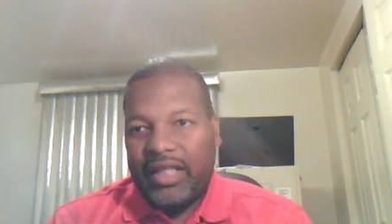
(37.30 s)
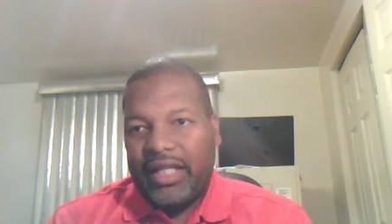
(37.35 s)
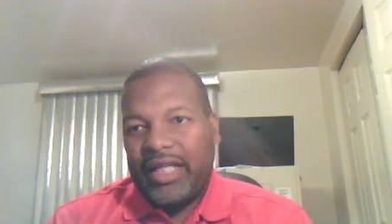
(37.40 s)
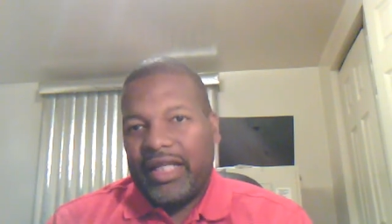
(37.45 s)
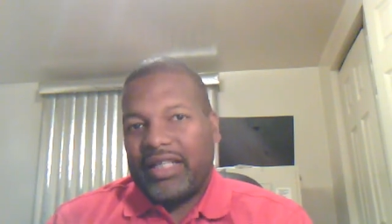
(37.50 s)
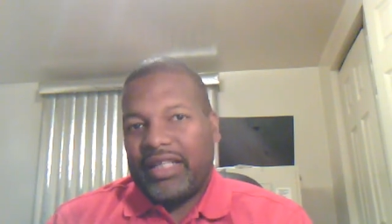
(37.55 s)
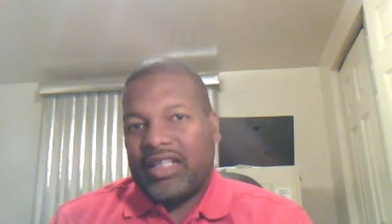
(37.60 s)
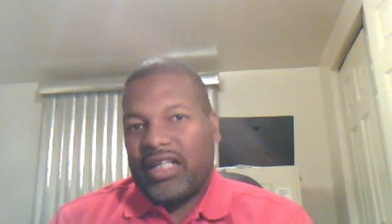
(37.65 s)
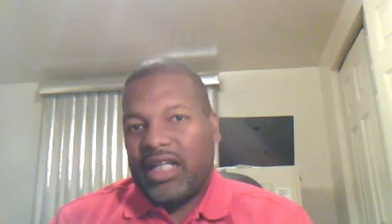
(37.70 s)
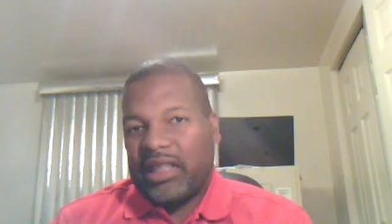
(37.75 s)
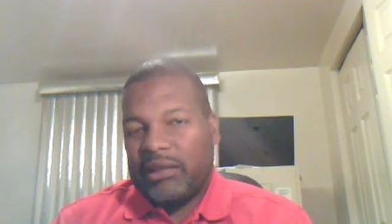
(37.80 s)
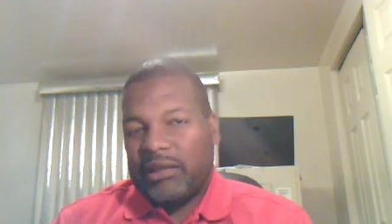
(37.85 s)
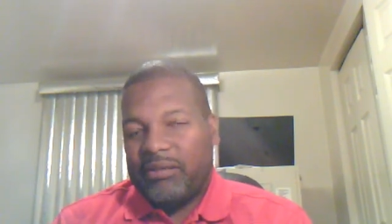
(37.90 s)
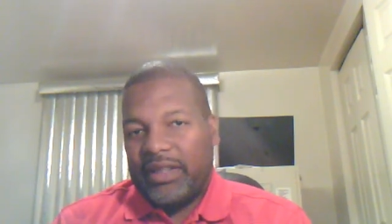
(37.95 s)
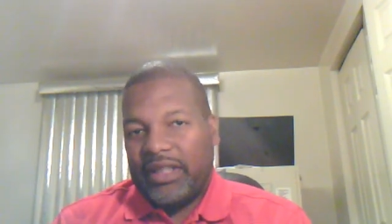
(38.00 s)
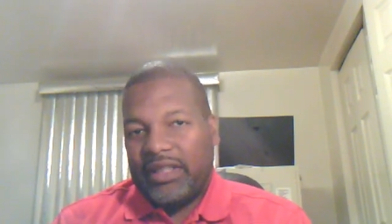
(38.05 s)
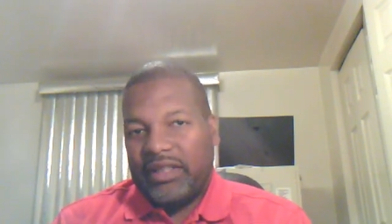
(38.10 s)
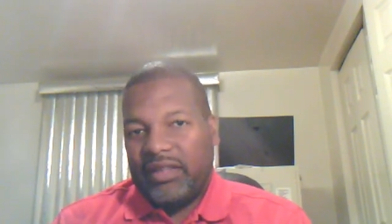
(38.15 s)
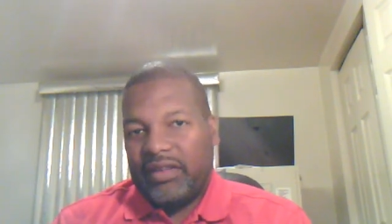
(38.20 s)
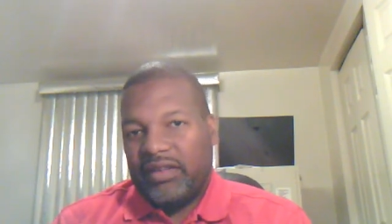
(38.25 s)
And the
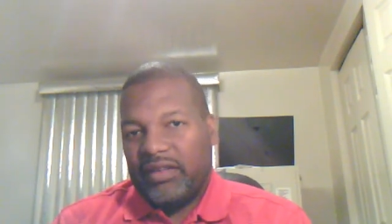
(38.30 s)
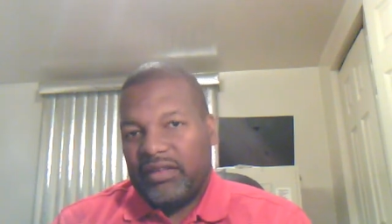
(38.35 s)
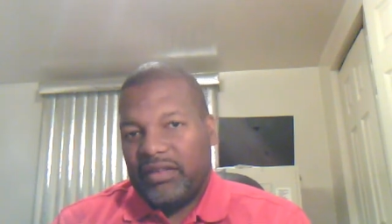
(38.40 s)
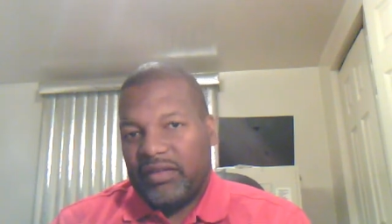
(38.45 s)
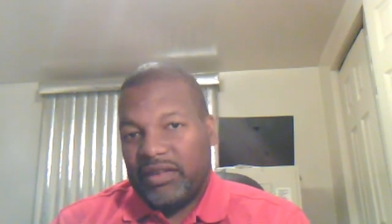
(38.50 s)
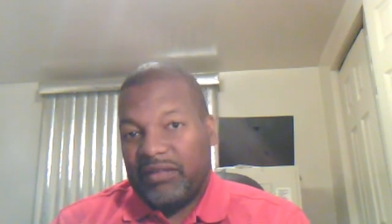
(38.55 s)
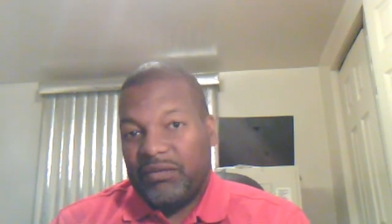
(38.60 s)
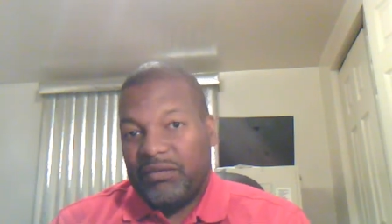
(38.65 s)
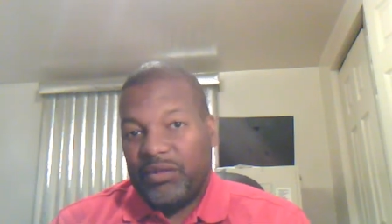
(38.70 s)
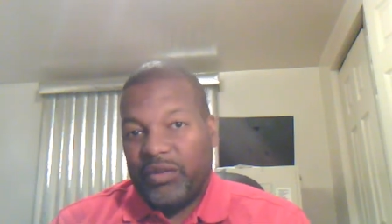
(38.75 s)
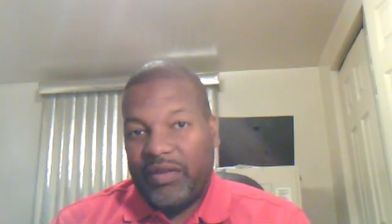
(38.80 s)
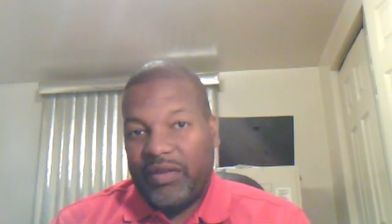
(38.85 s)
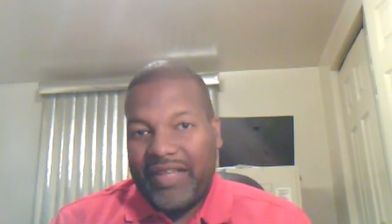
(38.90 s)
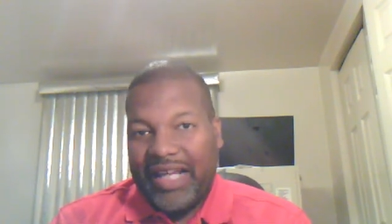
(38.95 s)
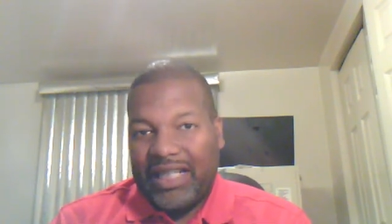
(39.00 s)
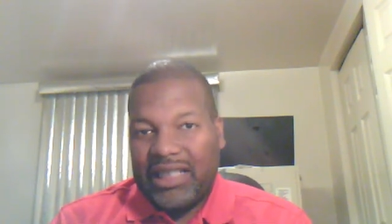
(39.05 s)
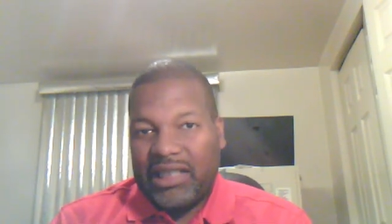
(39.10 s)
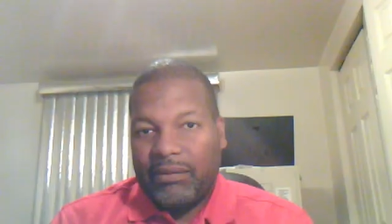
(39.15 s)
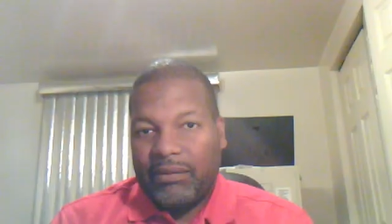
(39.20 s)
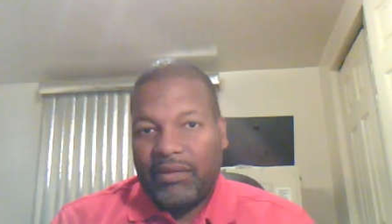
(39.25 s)
complement difference between
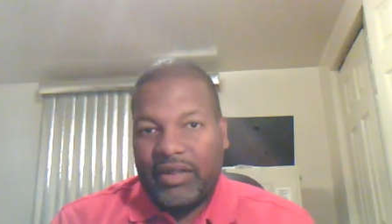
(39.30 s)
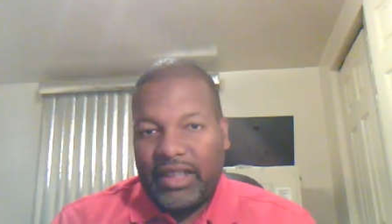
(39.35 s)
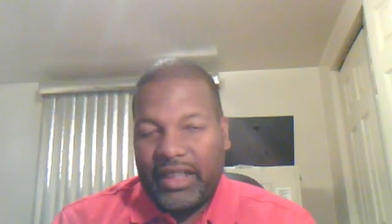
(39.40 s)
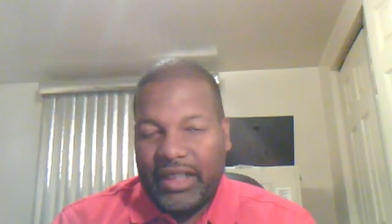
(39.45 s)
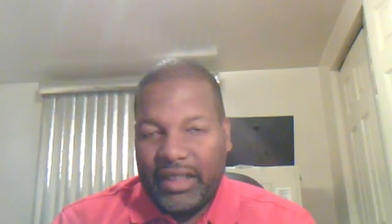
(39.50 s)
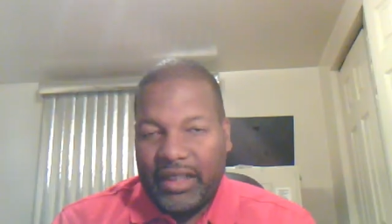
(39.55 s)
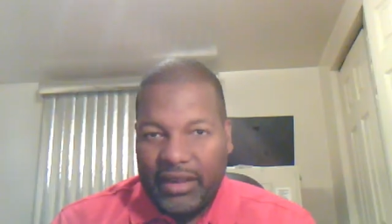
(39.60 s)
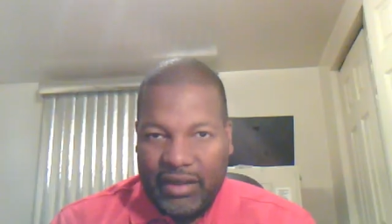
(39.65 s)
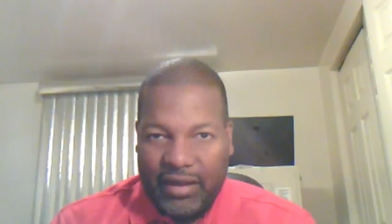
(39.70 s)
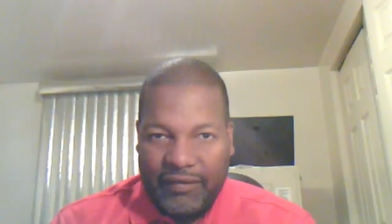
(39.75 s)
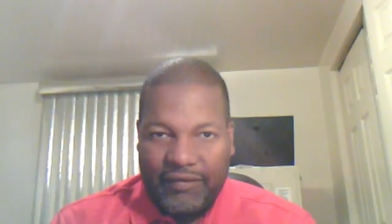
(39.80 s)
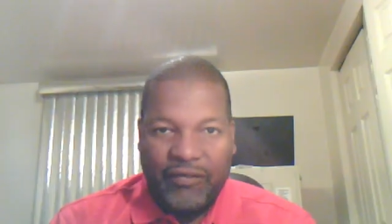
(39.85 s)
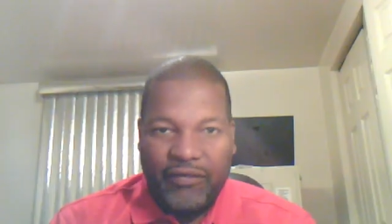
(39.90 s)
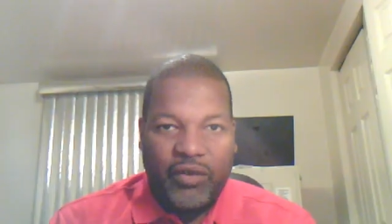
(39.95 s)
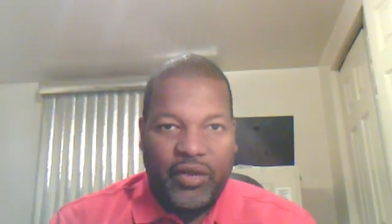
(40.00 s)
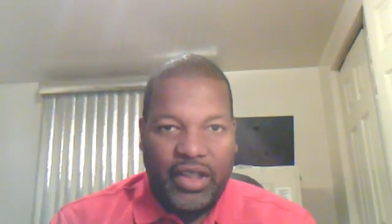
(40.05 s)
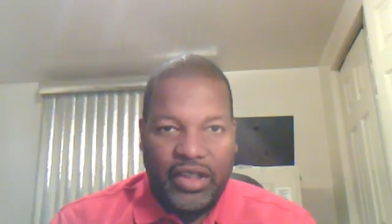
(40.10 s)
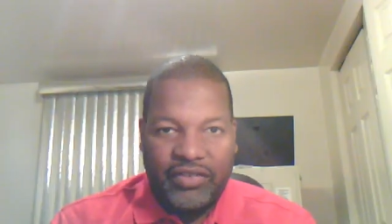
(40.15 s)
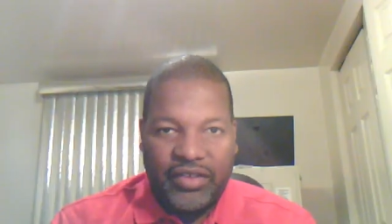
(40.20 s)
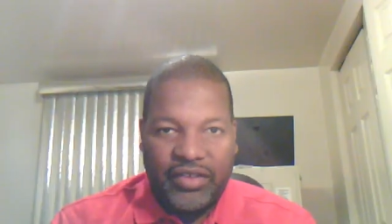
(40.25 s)
that number and
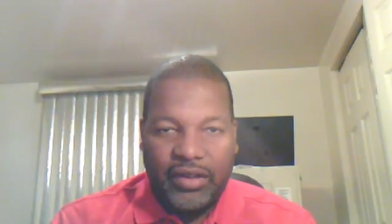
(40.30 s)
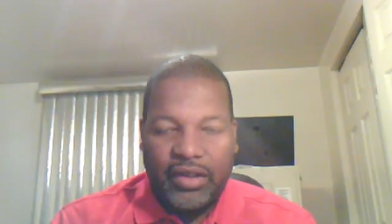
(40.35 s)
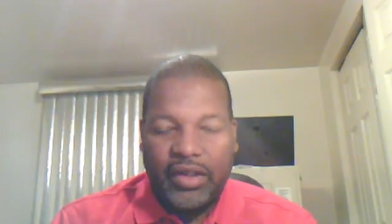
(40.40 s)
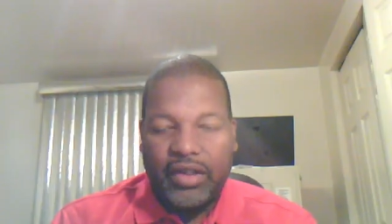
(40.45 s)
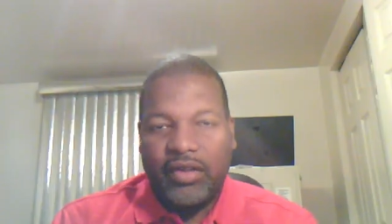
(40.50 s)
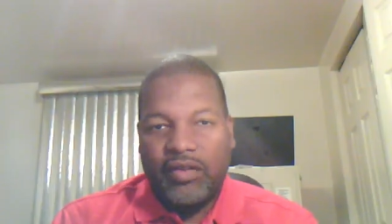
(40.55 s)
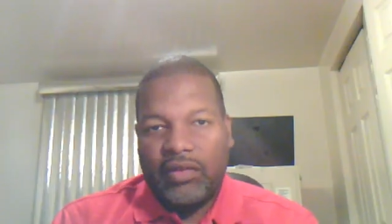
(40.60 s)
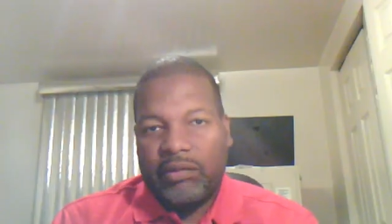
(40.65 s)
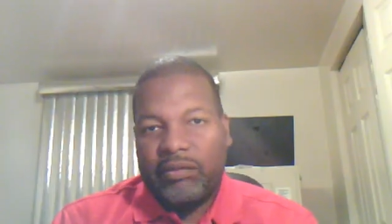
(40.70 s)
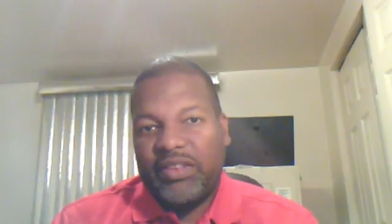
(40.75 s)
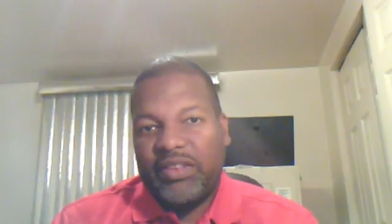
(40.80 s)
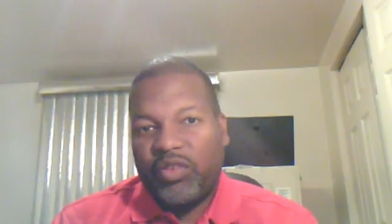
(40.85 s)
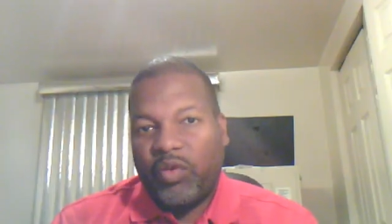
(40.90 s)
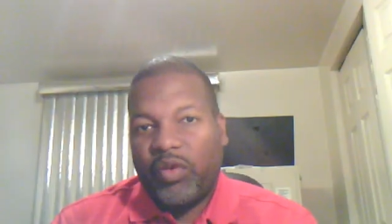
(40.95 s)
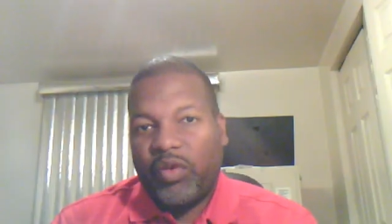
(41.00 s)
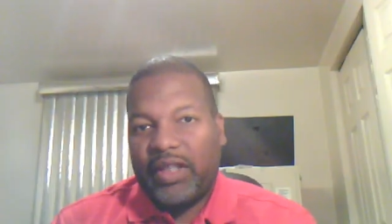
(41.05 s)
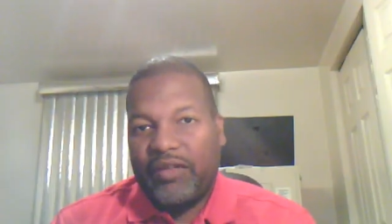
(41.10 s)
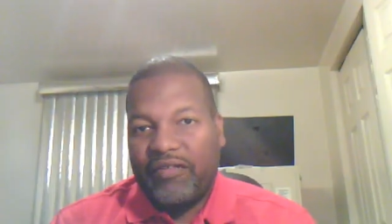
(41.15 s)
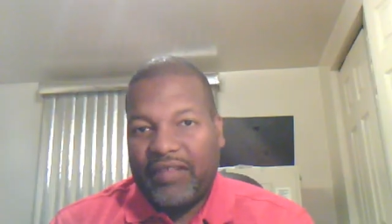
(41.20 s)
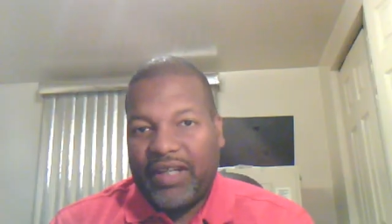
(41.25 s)
400 would be
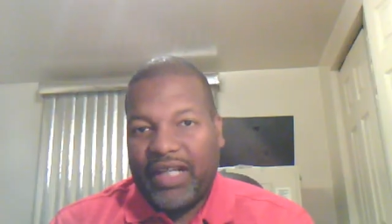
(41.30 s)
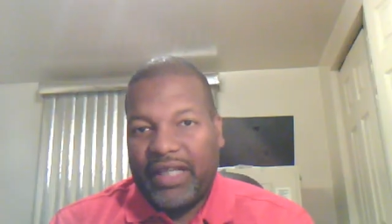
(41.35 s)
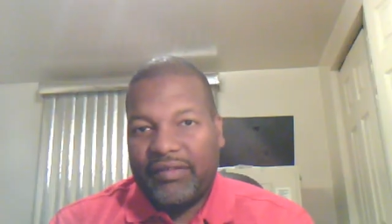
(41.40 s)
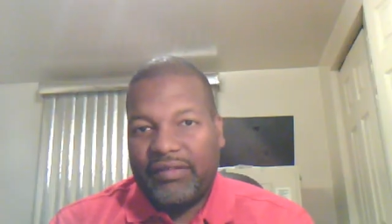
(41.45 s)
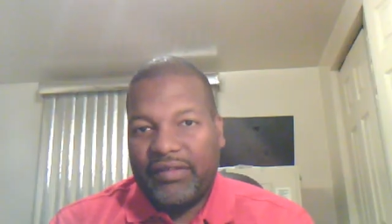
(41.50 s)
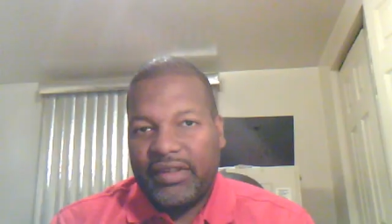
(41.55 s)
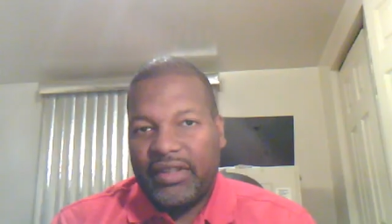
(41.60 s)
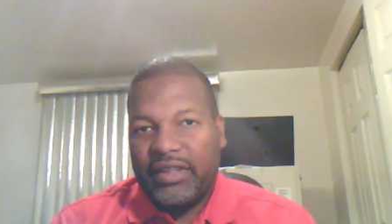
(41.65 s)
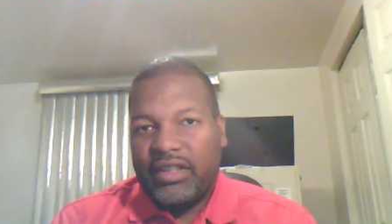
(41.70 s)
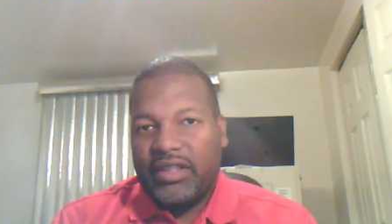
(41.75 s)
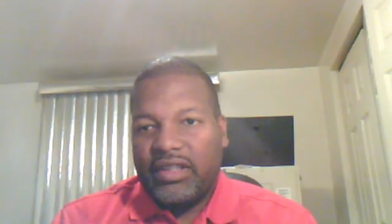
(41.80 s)
25.